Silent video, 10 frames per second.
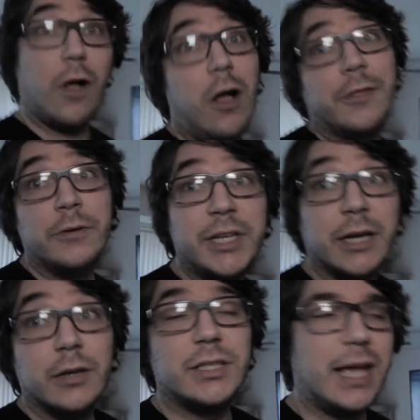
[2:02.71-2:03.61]
all of those
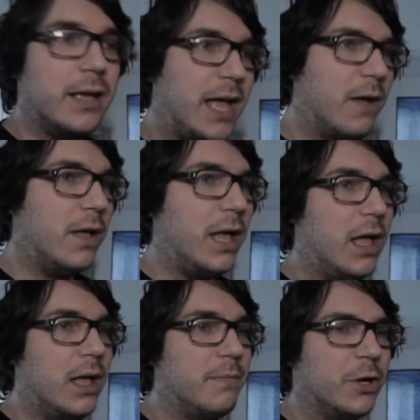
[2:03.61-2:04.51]
years. My
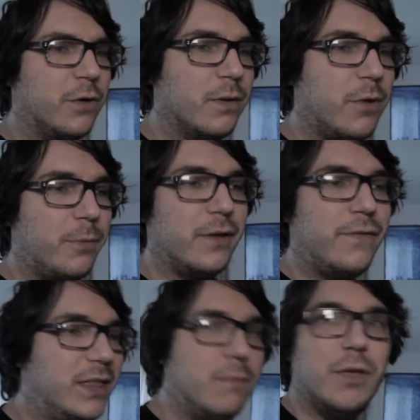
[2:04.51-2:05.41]
girlfriend bought me a
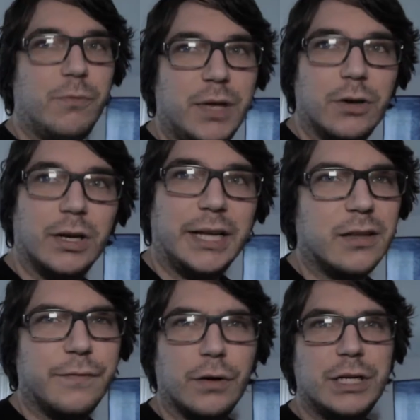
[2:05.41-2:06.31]
50 millimeter like
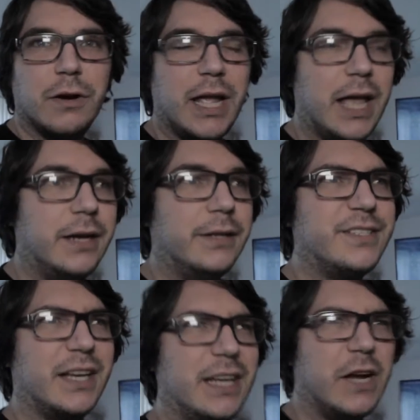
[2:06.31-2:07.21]
the first year I had it,
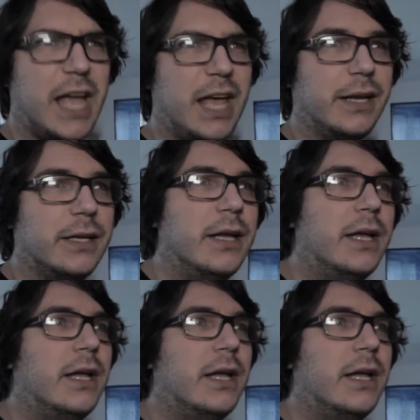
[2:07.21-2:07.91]
second year I had it.